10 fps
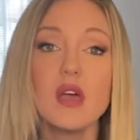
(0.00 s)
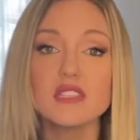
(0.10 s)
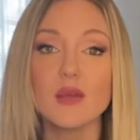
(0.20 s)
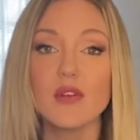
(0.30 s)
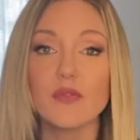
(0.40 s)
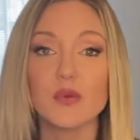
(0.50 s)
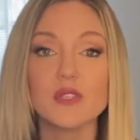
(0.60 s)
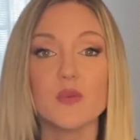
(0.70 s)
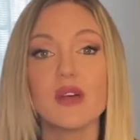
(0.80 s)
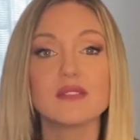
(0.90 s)
some of the
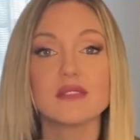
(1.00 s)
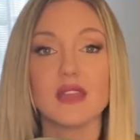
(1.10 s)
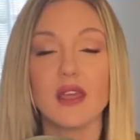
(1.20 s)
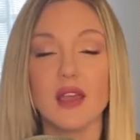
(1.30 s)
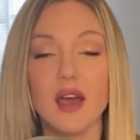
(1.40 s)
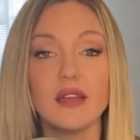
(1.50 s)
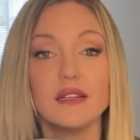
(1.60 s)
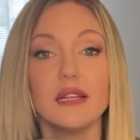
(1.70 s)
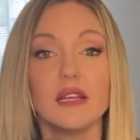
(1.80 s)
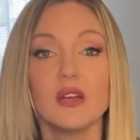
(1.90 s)
responses that I got
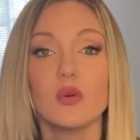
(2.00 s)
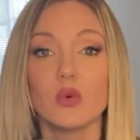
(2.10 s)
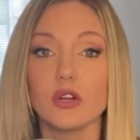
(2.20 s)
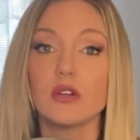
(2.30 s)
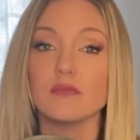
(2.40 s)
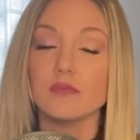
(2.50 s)
were